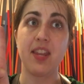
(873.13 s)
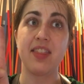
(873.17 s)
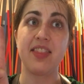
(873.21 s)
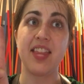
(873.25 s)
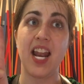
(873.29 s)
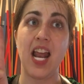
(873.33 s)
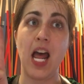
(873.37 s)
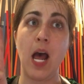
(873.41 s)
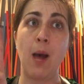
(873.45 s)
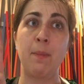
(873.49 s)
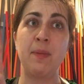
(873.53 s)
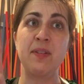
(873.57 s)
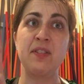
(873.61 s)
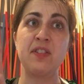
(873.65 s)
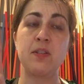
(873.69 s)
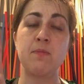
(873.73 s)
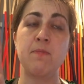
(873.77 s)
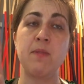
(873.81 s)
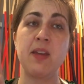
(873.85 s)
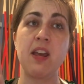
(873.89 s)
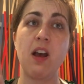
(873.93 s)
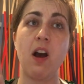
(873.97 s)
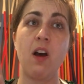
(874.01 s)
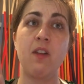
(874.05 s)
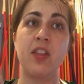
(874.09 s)
That happens to
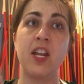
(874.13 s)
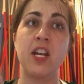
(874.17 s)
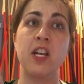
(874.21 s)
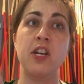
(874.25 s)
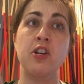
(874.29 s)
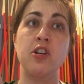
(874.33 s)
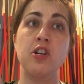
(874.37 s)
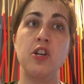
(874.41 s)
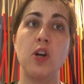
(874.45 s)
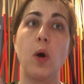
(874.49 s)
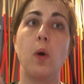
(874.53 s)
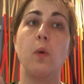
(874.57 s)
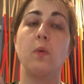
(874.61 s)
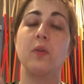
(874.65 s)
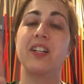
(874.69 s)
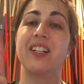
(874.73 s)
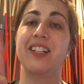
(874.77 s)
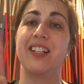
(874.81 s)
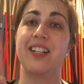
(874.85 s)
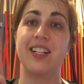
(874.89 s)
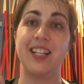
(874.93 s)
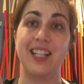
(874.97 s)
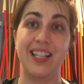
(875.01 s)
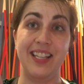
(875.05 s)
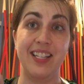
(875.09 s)
be on the
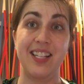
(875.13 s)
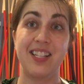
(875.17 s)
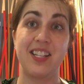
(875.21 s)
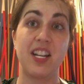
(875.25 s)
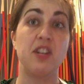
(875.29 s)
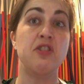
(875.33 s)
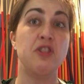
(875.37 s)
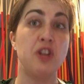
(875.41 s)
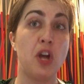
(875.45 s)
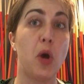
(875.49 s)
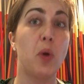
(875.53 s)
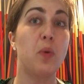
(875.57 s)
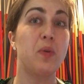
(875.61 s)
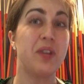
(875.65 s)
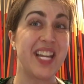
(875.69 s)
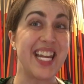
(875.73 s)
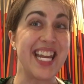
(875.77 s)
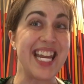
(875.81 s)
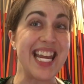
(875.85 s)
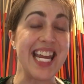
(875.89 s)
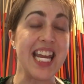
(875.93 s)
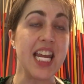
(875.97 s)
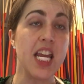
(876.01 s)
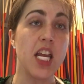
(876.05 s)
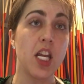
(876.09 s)
note
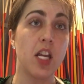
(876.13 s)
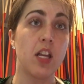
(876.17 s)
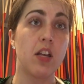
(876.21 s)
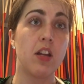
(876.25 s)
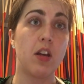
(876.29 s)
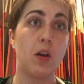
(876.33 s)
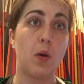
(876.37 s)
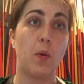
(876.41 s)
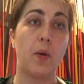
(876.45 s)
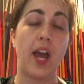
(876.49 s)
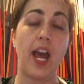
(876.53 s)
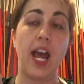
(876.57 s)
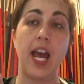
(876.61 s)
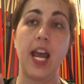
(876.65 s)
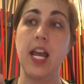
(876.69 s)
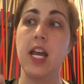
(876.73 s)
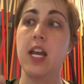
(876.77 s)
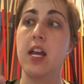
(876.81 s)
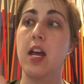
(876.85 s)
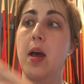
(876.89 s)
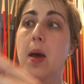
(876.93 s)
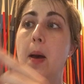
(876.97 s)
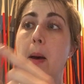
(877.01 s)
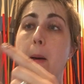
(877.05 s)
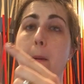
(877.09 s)
E, okay?